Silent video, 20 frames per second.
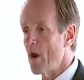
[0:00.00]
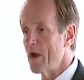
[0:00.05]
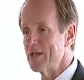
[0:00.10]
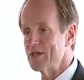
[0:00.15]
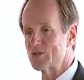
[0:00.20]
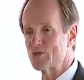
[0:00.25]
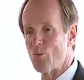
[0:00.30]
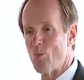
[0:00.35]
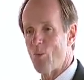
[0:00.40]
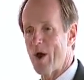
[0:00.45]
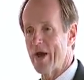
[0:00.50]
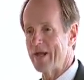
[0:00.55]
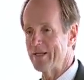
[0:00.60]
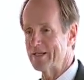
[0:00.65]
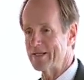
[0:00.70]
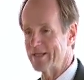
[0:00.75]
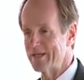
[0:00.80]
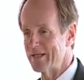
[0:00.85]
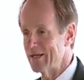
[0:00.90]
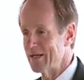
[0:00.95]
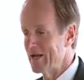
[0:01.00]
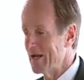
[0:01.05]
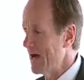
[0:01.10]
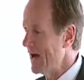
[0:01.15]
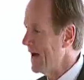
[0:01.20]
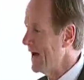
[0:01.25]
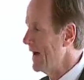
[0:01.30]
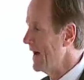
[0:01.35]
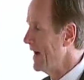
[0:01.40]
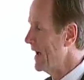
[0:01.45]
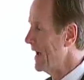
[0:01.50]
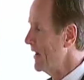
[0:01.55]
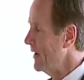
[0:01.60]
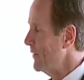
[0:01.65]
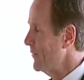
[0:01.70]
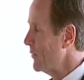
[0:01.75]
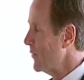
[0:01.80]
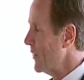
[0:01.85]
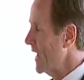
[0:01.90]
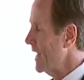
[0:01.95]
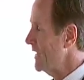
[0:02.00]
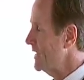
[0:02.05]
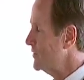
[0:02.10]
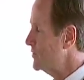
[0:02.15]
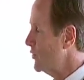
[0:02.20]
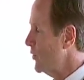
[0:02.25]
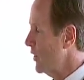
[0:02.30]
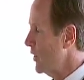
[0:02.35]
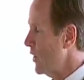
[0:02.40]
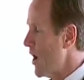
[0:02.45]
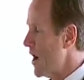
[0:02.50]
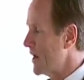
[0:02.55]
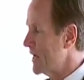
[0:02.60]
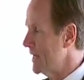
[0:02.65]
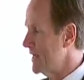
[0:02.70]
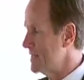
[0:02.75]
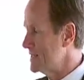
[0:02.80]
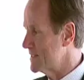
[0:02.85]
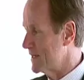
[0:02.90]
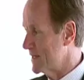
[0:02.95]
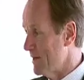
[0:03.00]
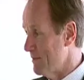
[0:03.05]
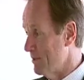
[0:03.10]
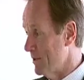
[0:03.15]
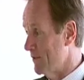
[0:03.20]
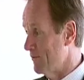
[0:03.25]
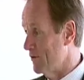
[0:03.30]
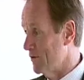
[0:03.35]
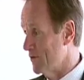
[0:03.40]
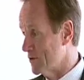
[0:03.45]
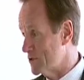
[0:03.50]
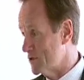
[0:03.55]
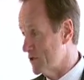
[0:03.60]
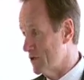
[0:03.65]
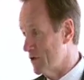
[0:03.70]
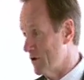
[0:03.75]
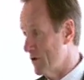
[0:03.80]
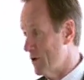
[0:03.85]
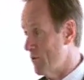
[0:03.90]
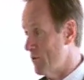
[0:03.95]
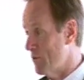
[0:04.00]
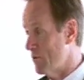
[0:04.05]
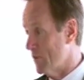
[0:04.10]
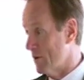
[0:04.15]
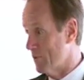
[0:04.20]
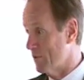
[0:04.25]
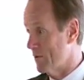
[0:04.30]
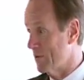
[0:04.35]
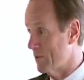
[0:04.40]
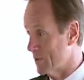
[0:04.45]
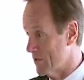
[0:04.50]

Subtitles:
And what is white? I ran into a law case a couple of years ago